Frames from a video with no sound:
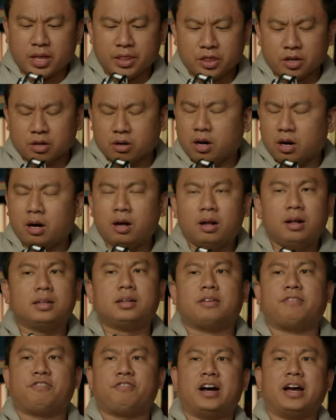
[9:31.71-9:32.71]
they're all
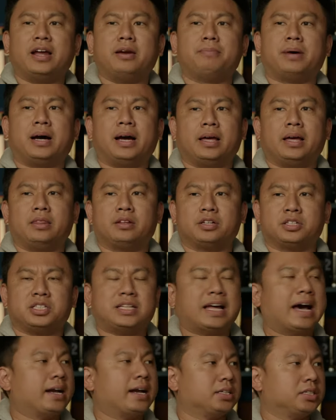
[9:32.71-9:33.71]
defined by their
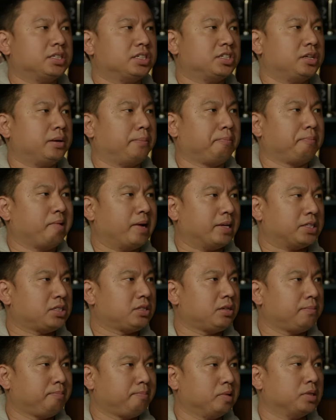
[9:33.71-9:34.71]
status as an
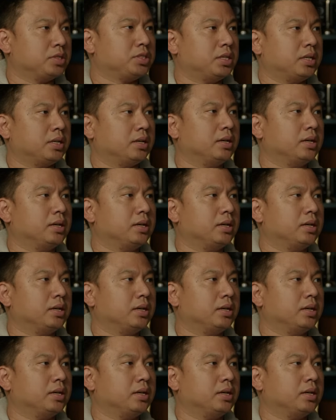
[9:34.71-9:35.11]
oppressed person